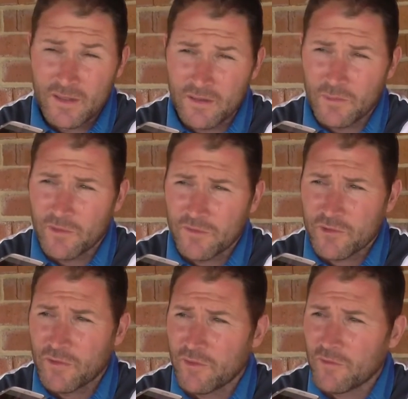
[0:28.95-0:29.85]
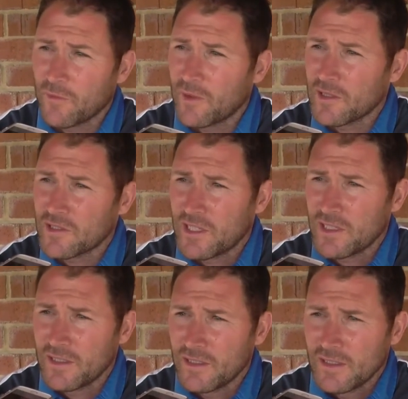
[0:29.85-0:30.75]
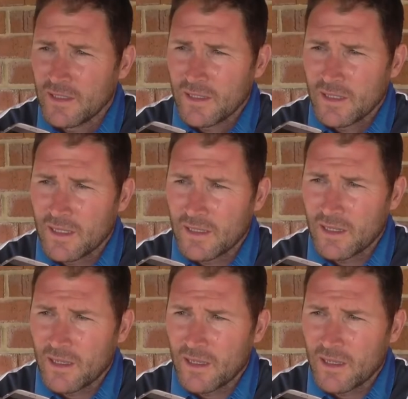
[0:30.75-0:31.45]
I think we've strengthened from last year, and